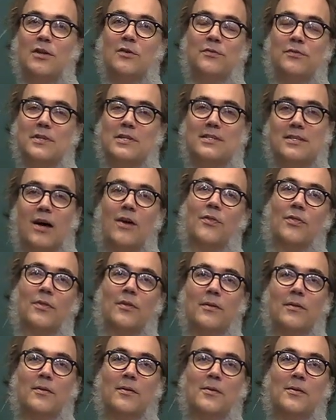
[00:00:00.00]
of the Sun.
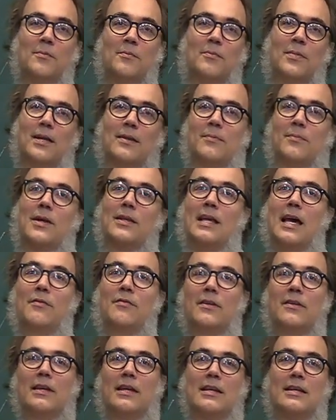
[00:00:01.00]
But
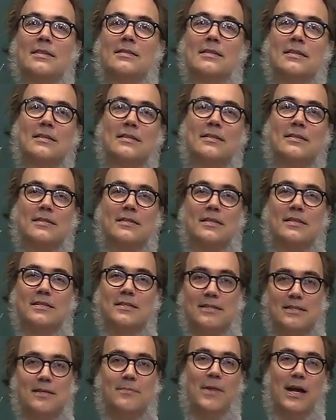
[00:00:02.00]
everything is
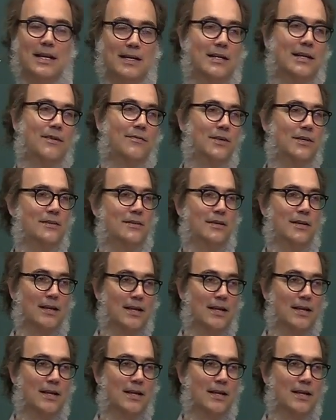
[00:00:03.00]
symmetric with